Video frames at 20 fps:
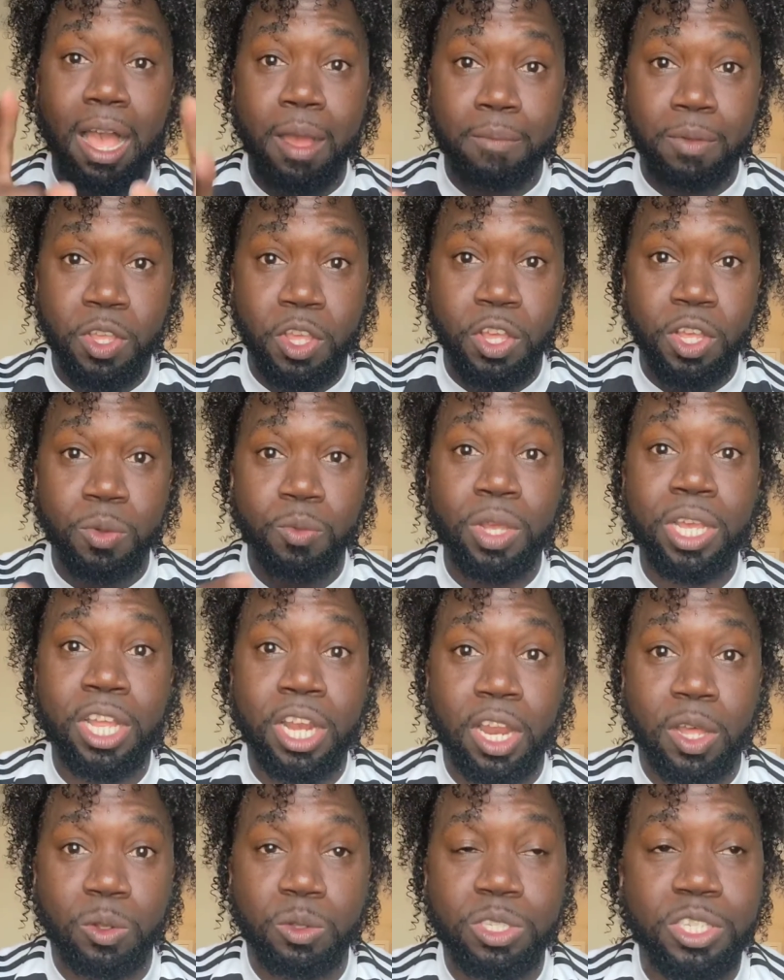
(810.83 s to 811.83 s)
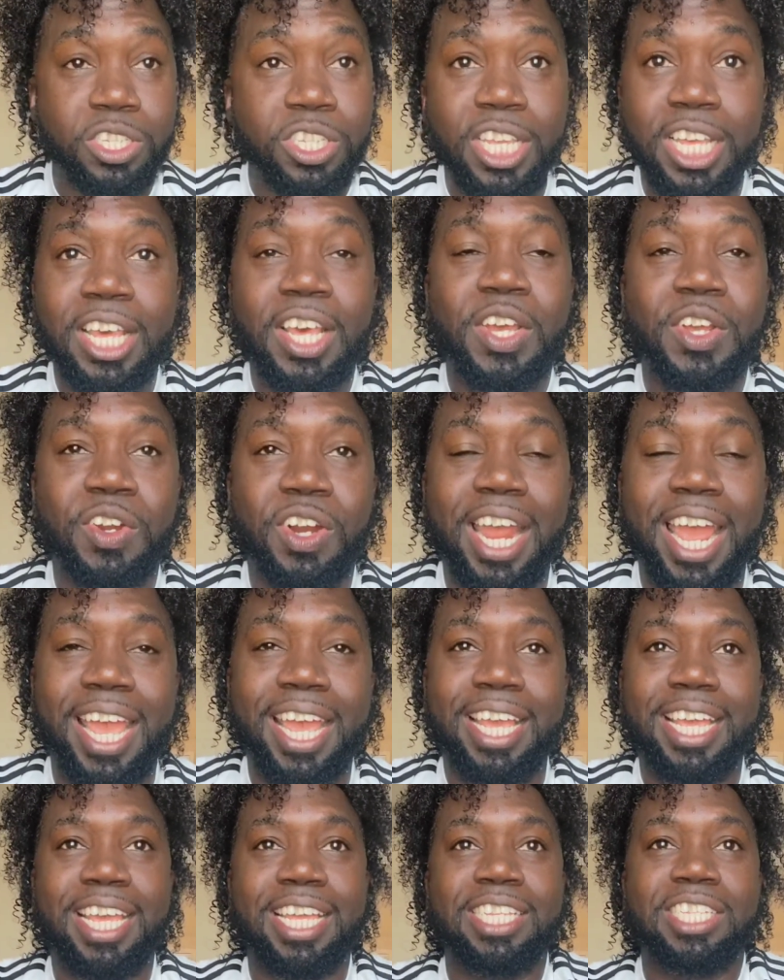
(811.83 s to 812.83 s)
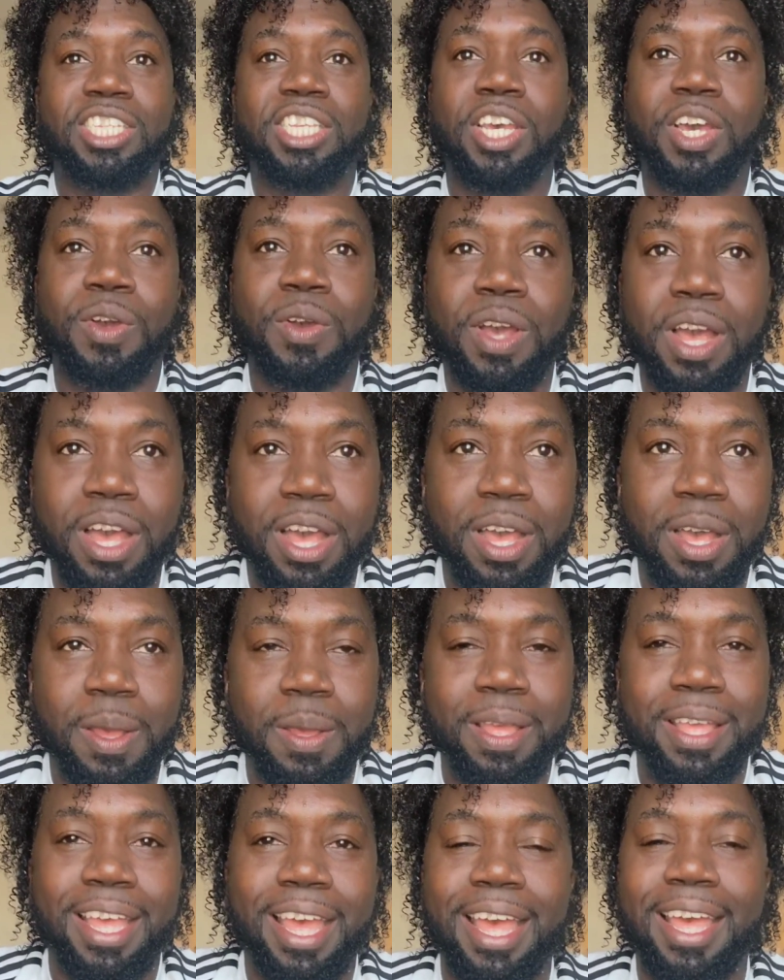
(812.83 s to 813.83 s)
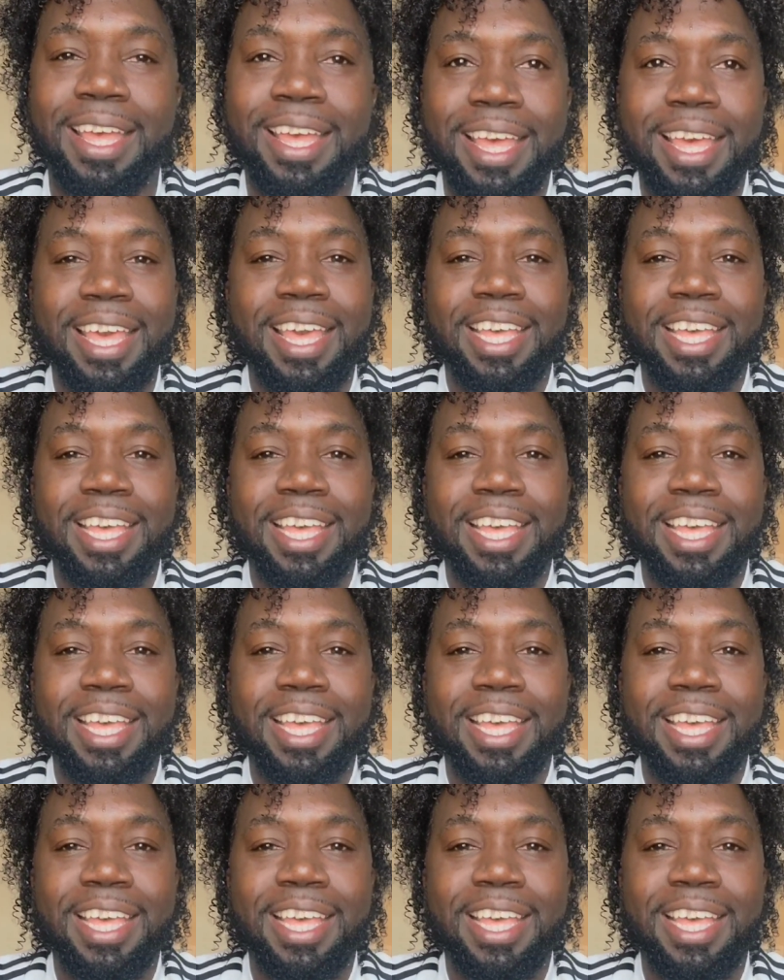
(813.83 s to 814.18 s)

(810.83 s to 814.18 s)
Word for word: I'm good with close, right? And so, uh,